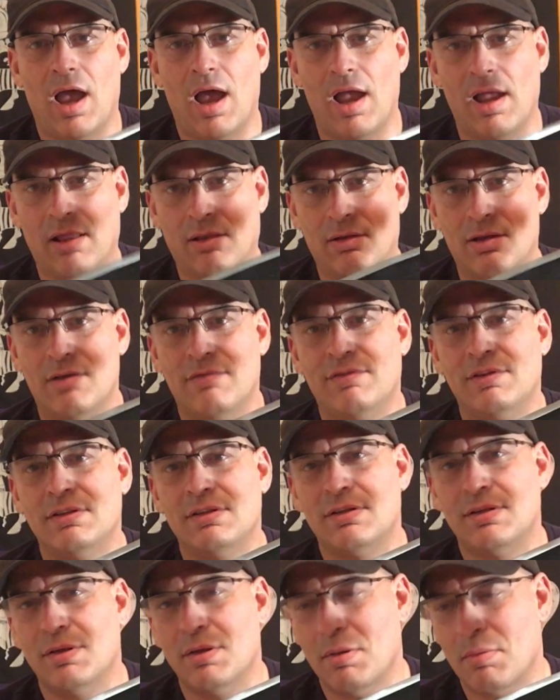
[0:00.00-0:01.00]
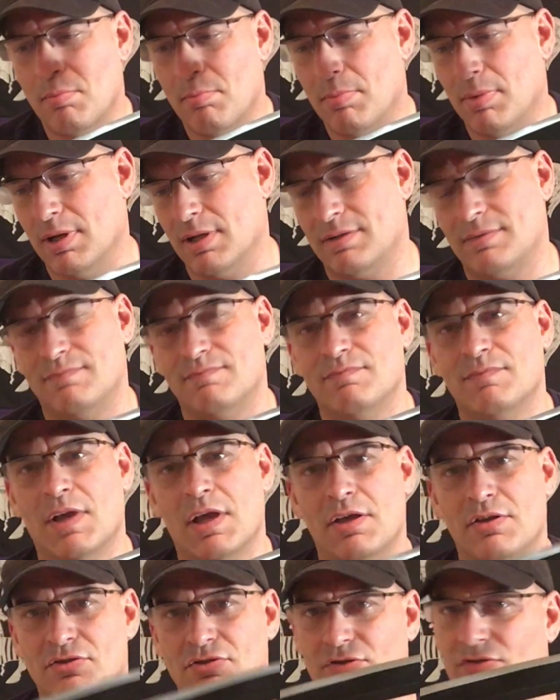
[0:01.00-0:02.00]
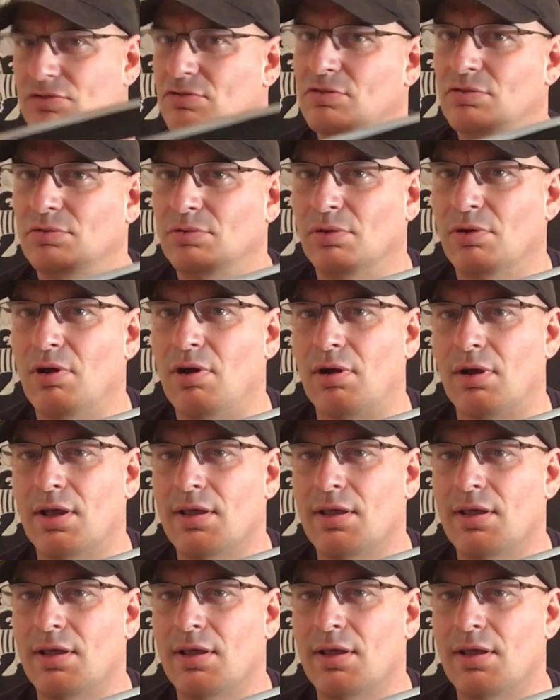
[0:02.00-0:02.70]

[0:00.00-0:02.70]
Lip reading: I love it, but it's just too long.